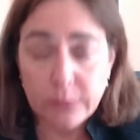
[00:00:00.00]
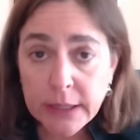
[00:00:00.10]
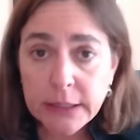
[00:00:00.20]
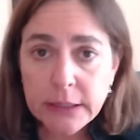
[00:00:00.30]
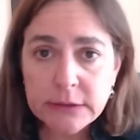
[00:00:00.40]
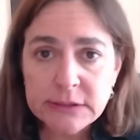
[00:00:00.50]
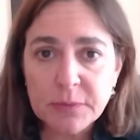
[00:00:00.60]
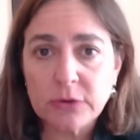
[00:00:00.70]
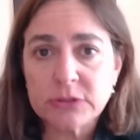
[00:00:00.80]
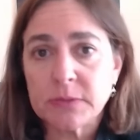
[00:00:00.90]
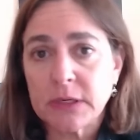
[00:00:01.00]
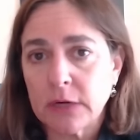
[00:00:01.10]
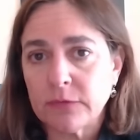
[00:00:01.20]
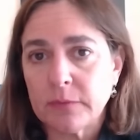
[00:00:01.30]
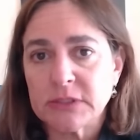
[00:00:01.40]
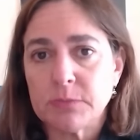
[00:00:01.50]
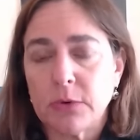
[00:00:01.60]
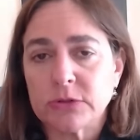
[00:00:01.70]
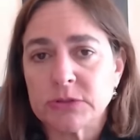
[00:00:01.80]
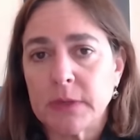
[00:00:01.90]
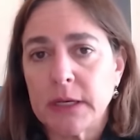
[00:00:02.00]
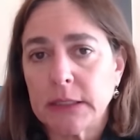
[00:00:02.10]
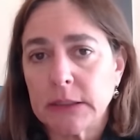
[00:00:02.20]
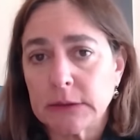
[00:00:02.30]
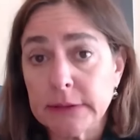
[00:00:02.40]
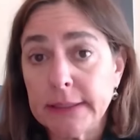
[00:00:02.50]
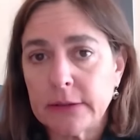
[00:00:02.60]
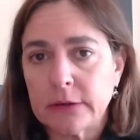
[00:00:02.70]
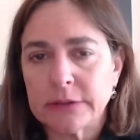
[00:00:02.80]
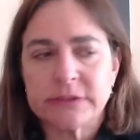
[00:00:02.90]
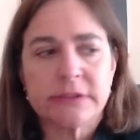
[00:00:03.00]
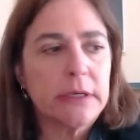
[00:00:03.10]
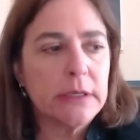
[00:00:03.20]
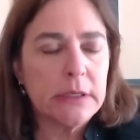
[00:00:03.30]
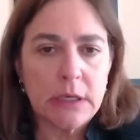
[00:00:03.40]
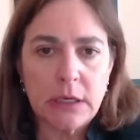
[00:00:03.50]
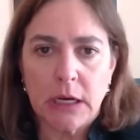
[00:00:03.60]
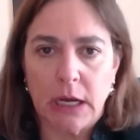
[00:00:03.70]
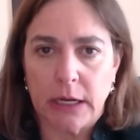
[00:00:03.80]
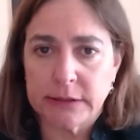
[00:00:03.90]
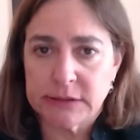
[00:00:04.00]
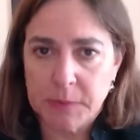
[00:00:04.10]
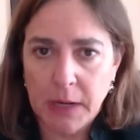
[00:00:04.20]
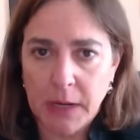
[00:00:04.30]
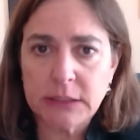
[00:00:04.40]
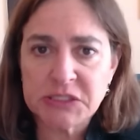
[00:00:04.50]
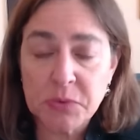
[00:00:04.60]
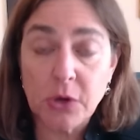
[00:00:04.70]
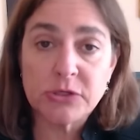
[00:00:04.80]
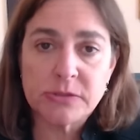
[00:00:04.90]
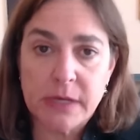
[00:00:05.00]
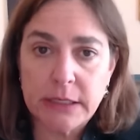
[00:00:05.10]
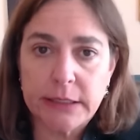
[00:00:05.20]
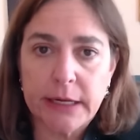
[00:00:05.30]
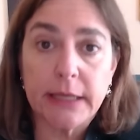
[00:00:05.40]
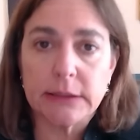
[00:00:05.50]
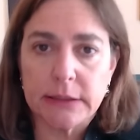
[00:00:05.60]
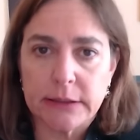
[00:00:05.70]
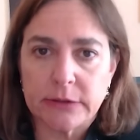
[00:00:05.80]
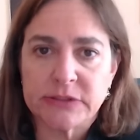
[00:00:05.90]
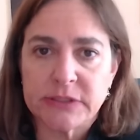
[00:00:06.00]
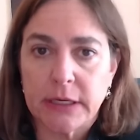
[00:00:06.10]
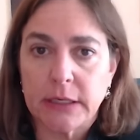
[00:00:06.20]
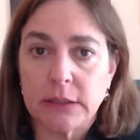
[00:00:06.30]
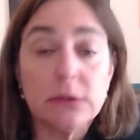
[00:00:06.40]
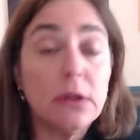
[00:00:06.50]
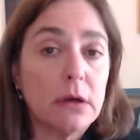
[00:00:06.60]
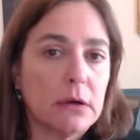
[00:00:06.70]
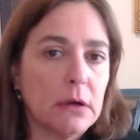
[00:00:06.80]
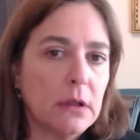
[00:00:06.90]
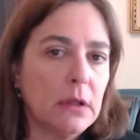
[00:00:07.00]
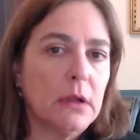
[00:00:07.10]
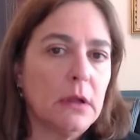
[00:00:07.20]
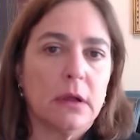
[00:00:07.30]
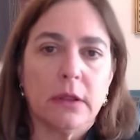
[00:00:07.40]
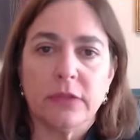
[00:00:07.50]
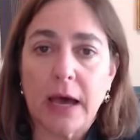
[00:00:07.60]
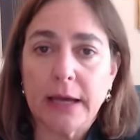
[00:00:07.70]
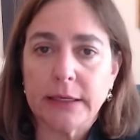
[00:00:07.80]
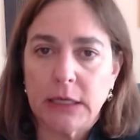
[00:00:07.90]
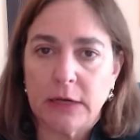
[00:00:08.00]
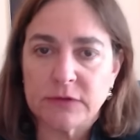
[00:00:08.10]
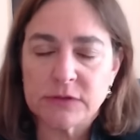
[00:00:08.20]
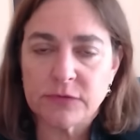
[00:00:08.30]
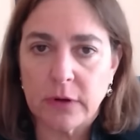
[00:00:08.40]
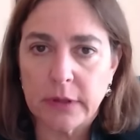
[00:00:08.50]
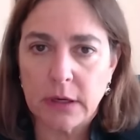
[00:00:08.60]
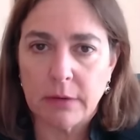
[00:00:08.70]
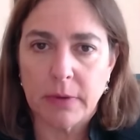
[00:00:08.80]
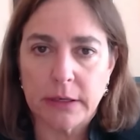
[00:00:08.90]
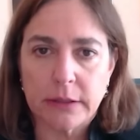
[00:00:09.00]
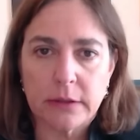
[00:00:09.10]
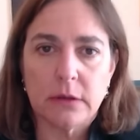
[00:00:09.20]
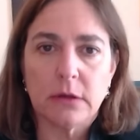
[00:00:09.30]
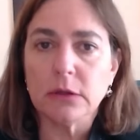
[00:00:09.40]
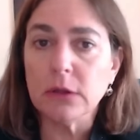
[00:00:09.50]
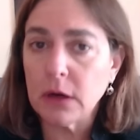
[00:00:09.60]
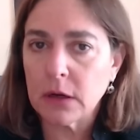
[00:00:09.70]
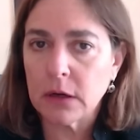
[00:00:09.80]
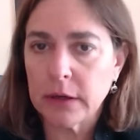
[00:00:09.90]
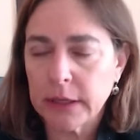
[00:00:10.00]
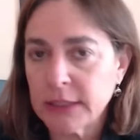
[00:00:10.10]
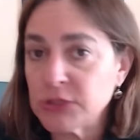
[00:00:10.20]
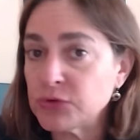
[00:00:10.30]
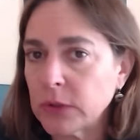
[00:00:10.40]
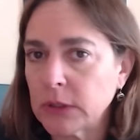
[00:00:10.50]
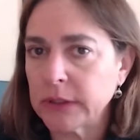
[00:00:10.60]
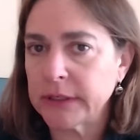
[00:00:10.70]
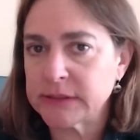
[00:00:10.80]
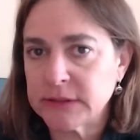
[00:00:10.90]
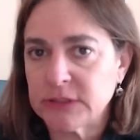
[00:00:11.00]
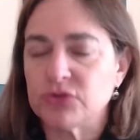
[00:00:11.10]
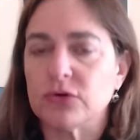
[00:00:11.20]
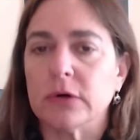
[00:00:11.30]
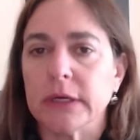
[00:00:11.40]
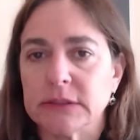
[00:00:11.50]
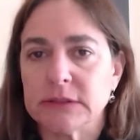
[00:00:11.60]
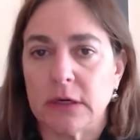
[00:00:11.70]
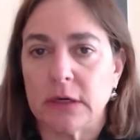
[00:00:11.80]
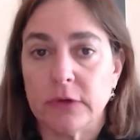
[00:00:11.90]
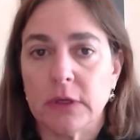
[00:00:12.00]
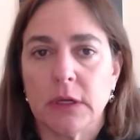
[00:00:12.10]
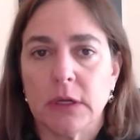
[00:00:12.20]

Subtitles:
Iranian spokesmen, government spokesmen, leaders, Hezbollah spokesmen, and leaders saying, look, the IDF has fallen. Look, Israel is destroying itself.